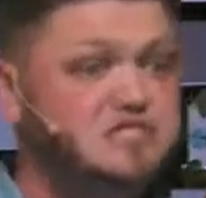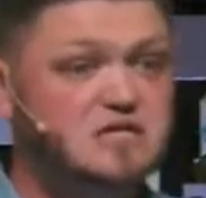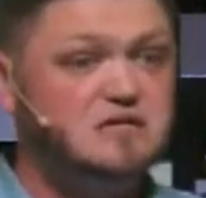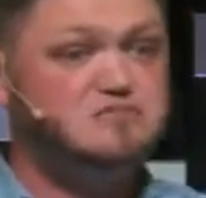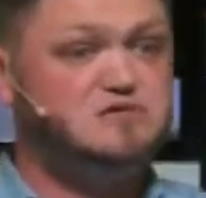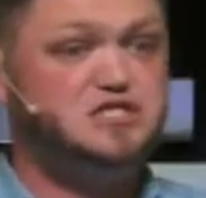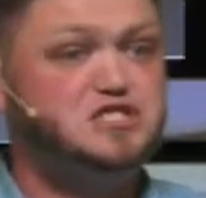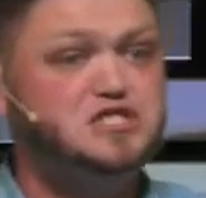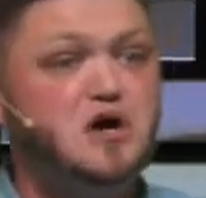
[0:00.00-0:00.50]

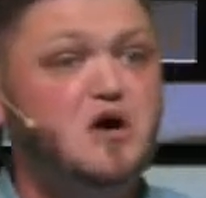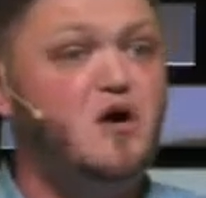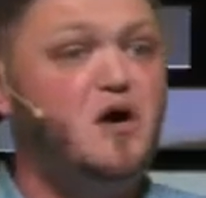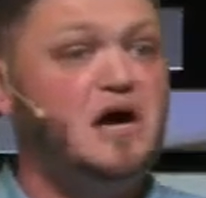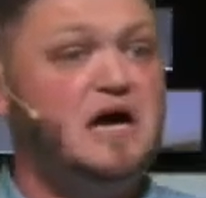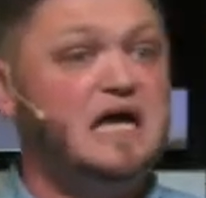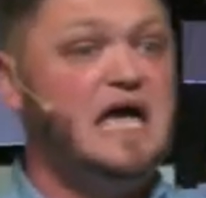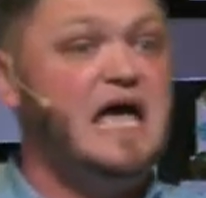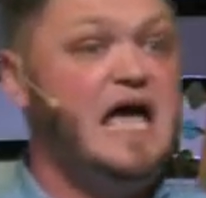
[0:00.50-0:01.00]
of
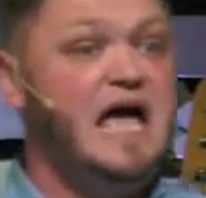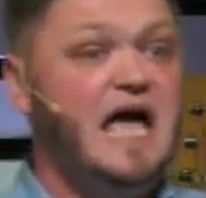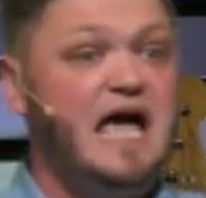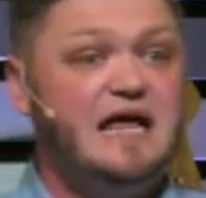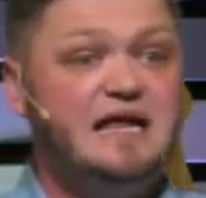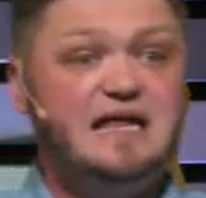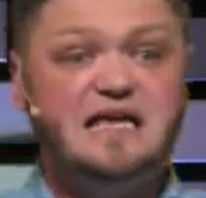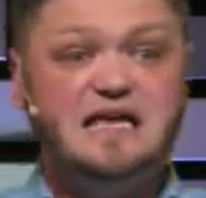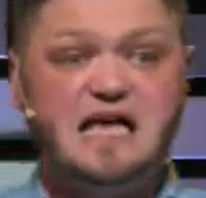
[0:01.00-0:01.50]
joy
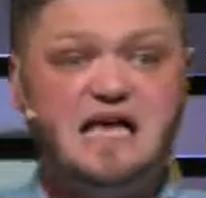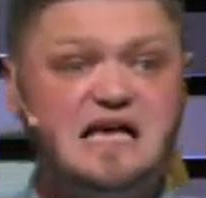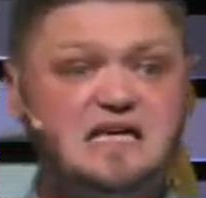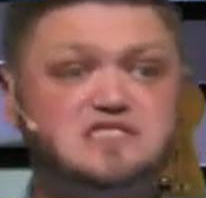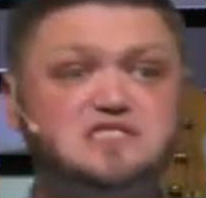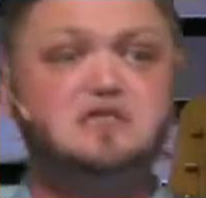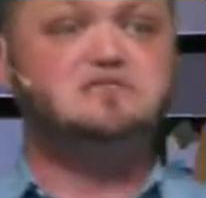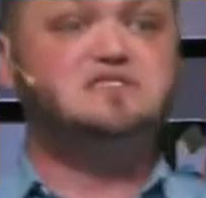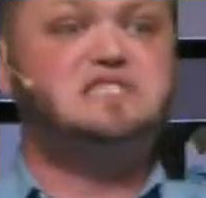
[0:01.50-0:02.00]
and
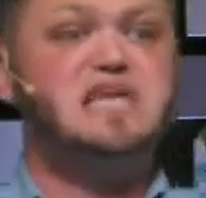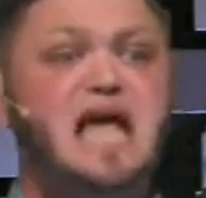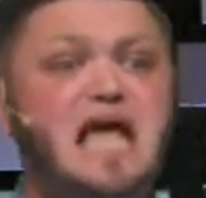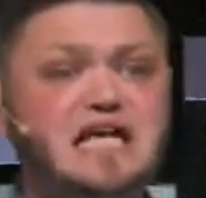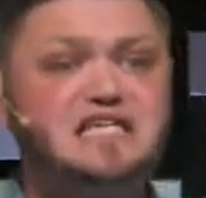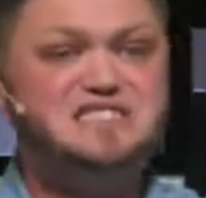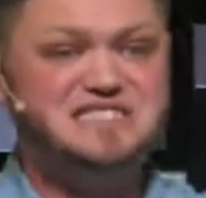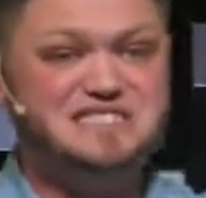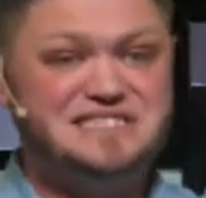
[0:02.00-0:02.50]

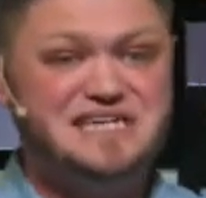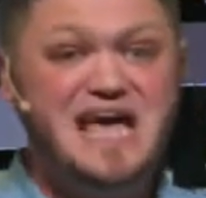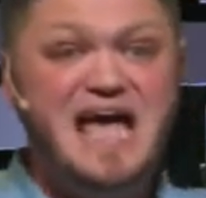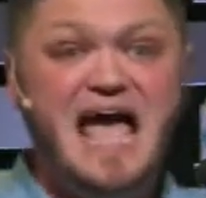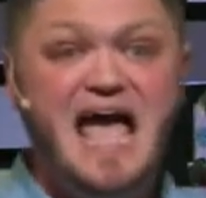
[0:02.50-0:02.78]
exultation